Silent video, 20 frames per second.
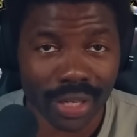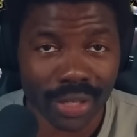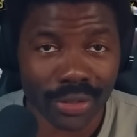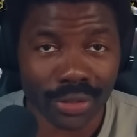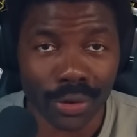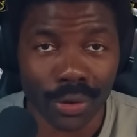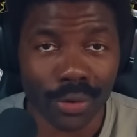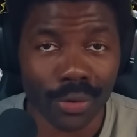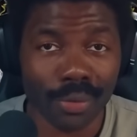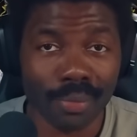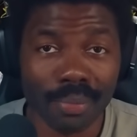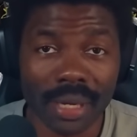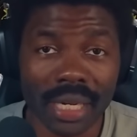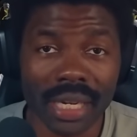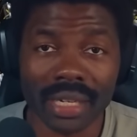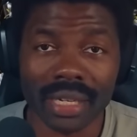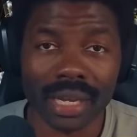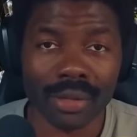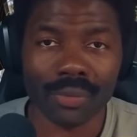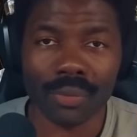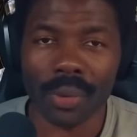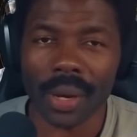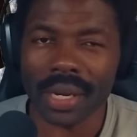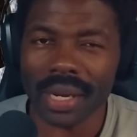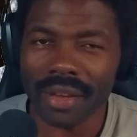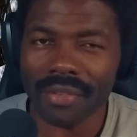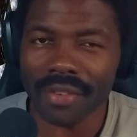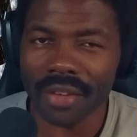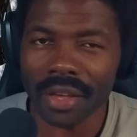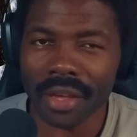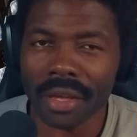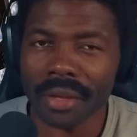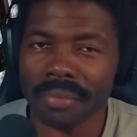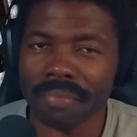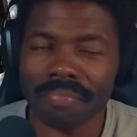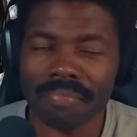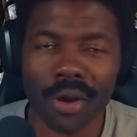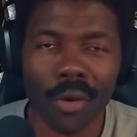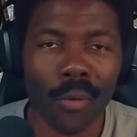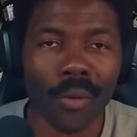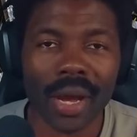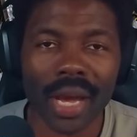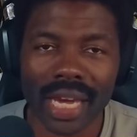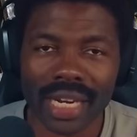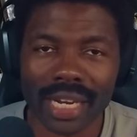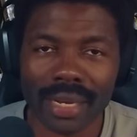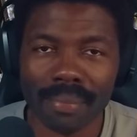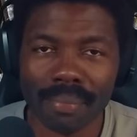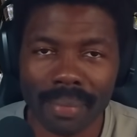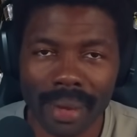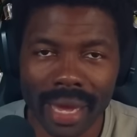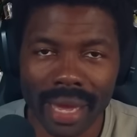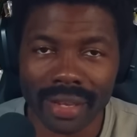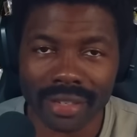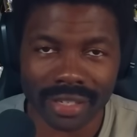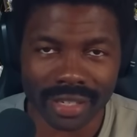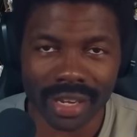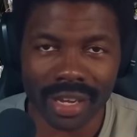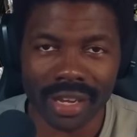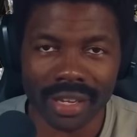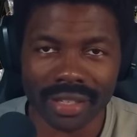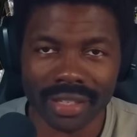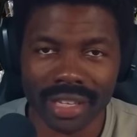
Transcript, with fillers: So meaning that whatever organic matter